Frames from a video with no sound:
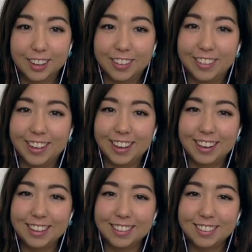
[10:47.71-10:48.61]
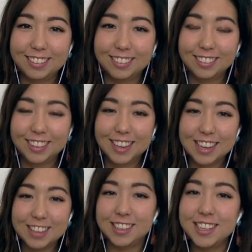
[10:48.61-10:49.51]
Wow.
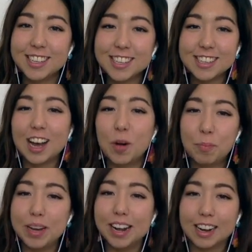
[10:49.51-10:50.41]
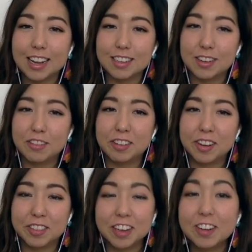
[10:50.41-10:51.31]
So this is how Pina gets
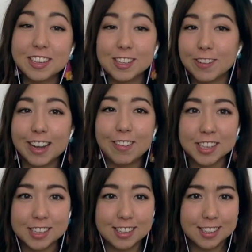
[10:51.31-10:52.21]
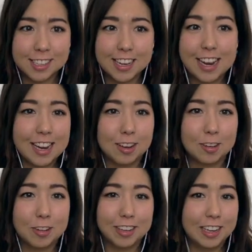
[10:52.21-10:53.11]
involved. You know, this is what I was saying
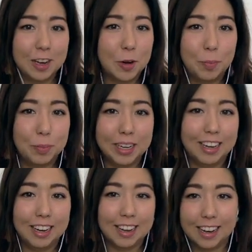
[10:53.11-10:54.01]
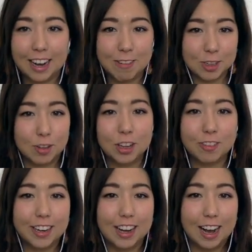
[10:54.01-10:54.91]
during the OP. Like, I was
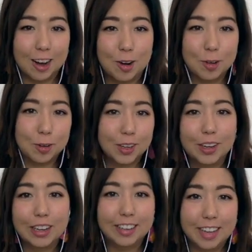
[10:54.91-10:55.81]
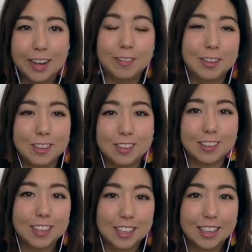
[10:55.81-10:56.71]
wondering how they would
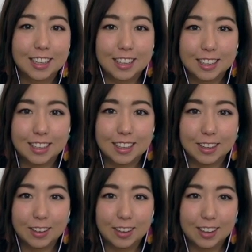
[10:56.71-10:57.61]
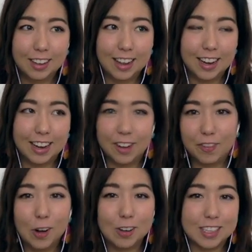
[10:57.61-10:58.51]
like get a
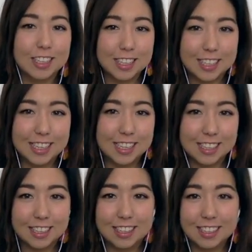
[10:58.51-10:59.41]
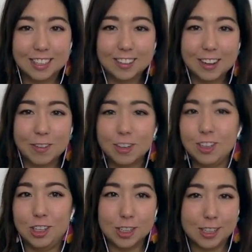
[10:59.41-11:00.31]
focus in this season, you know? They
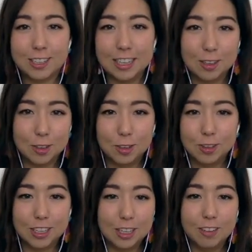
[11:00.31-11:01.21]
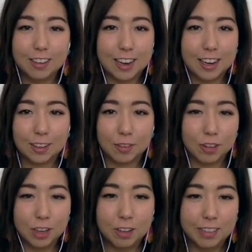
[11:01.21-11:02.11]
wouldn't just introduce a new character for
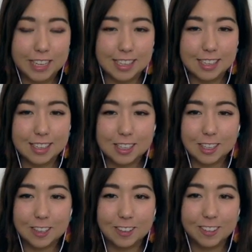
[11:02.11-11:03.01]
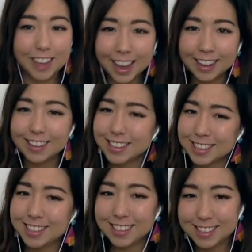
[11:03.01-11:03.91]
reason. So yeah, this
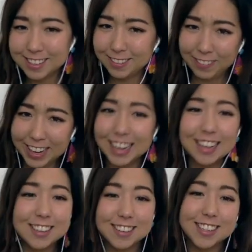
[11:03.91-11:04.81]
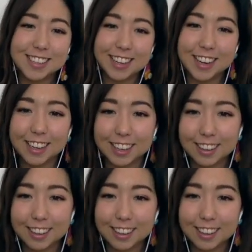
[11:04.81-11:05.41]
is really interesting.